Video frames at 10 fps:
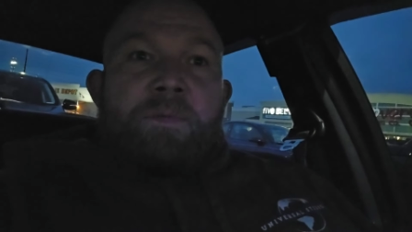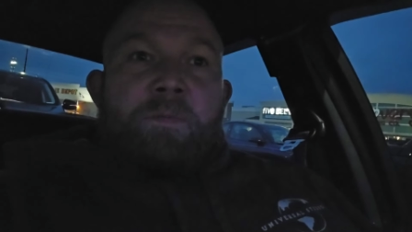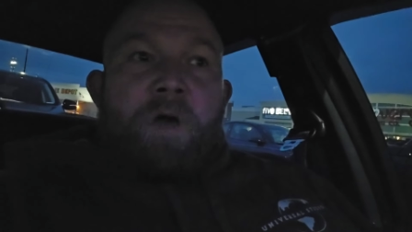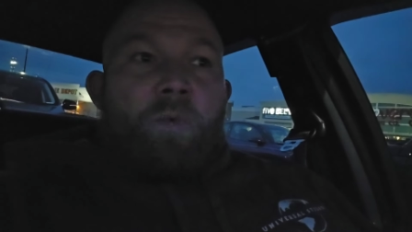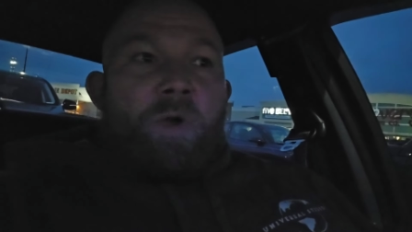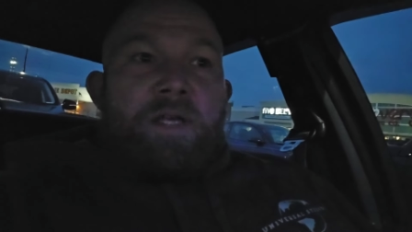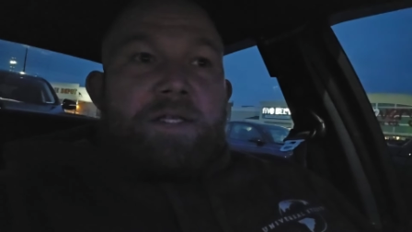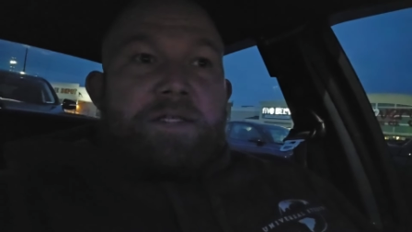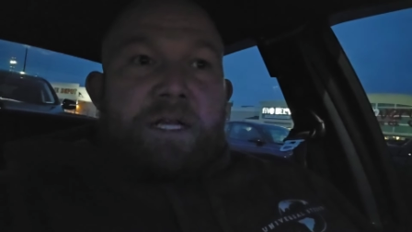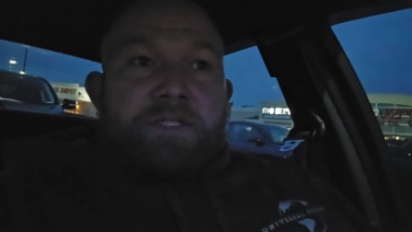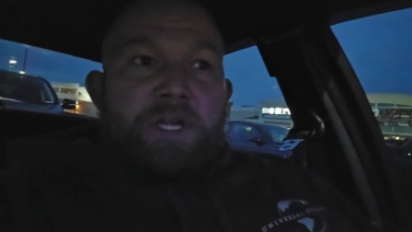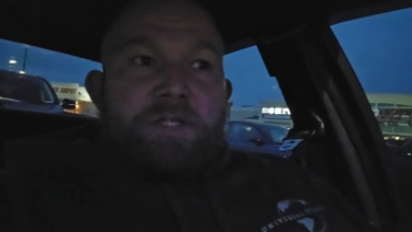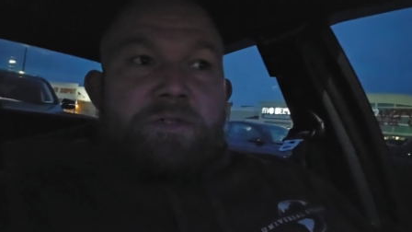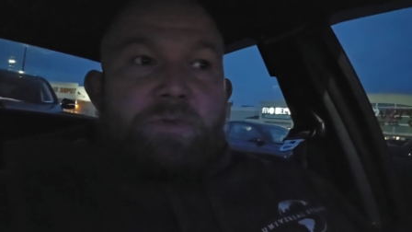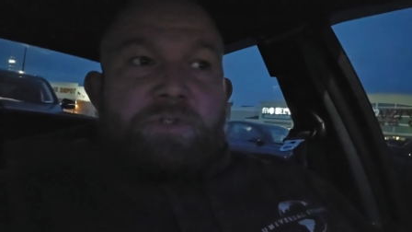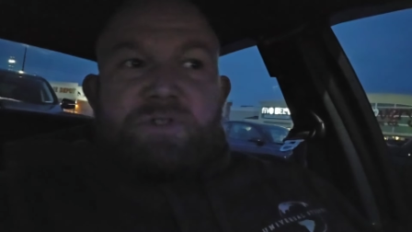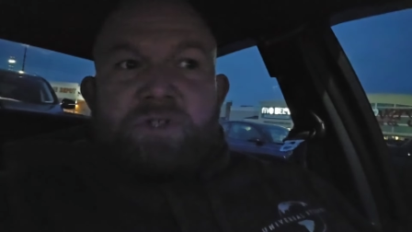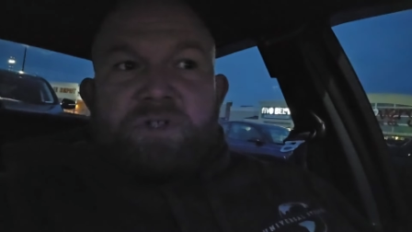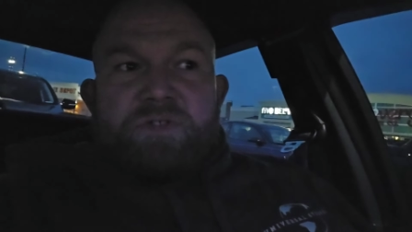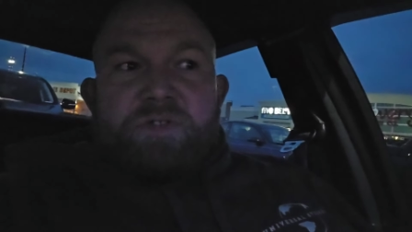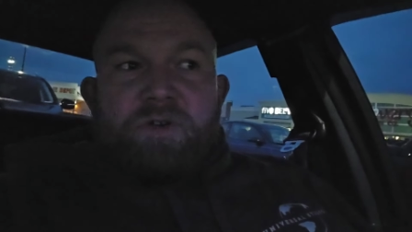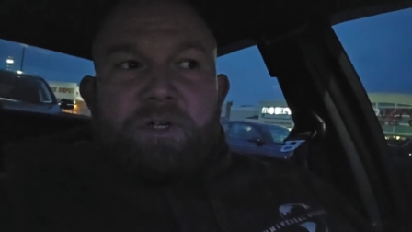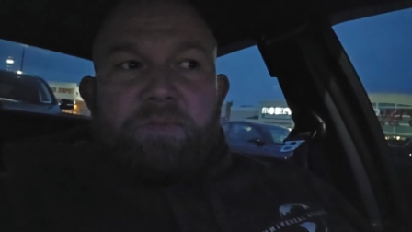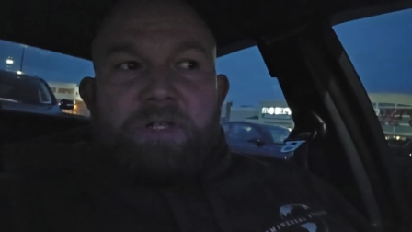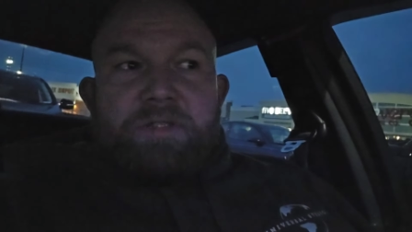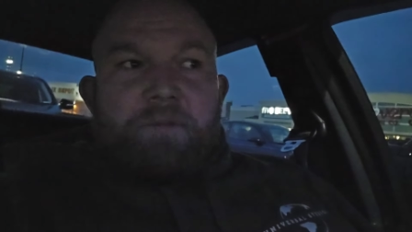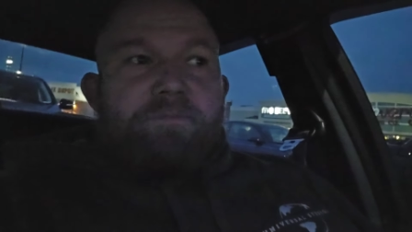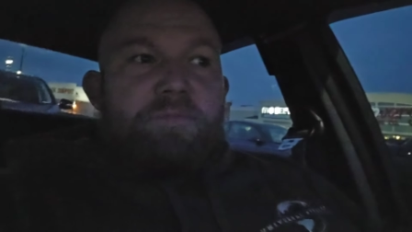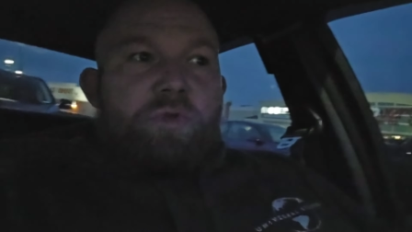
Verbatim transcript: my weight is not changing which is concerning because I'm